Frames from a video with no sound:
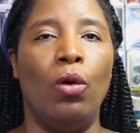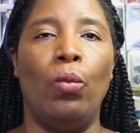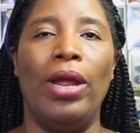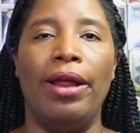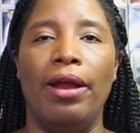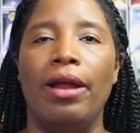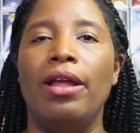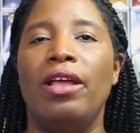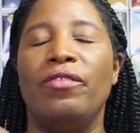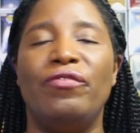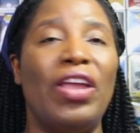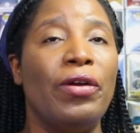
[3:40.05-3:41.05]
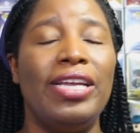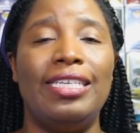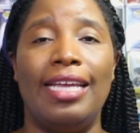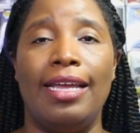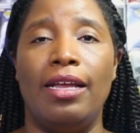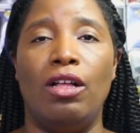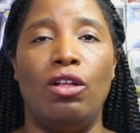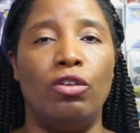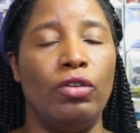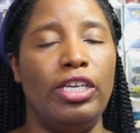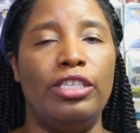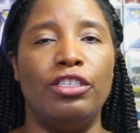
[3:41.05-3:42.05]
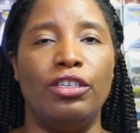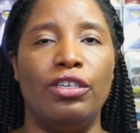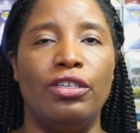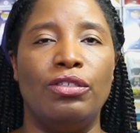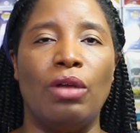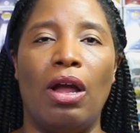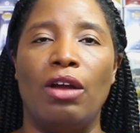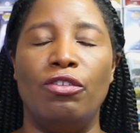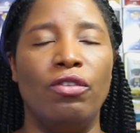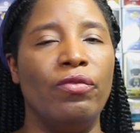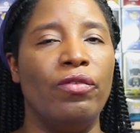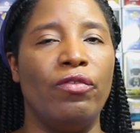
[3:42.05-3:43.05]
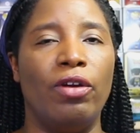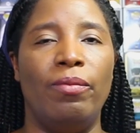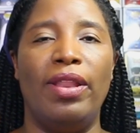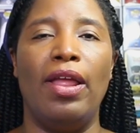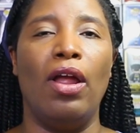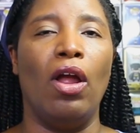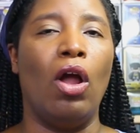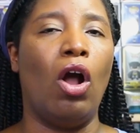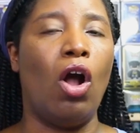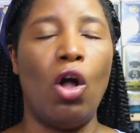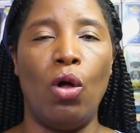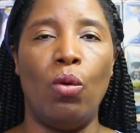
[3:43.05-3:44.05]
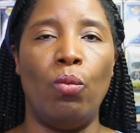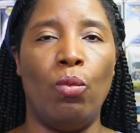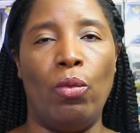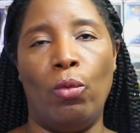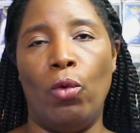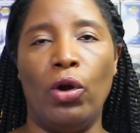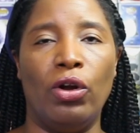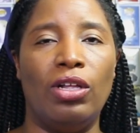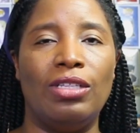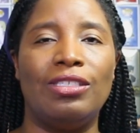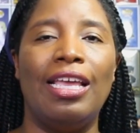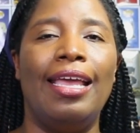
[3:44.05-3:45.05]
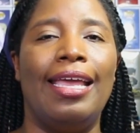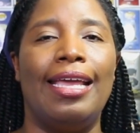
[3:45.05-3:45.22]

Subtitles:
where fairy tale creatures are driven from their home worlds